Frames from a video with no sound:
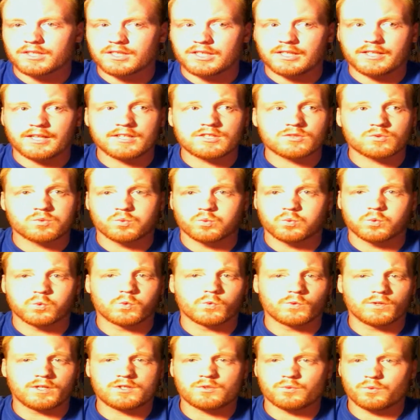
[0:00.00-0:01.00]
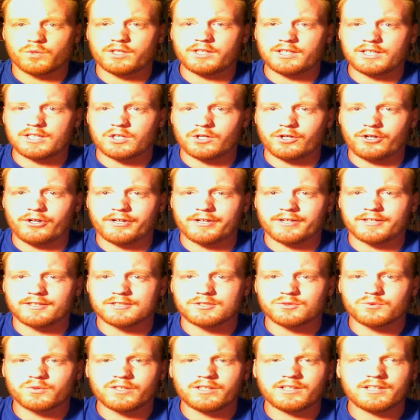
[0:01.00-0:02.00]
And it's really good.
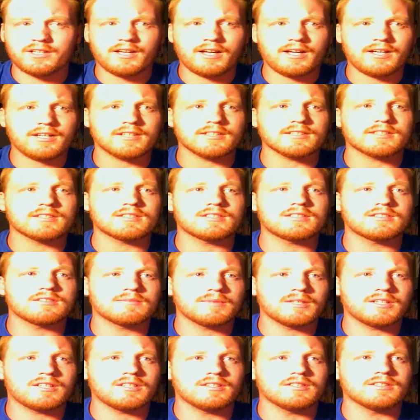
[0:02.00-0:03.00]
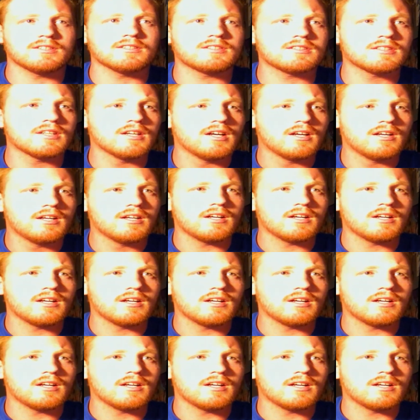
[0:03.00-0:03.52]
It's really nice, because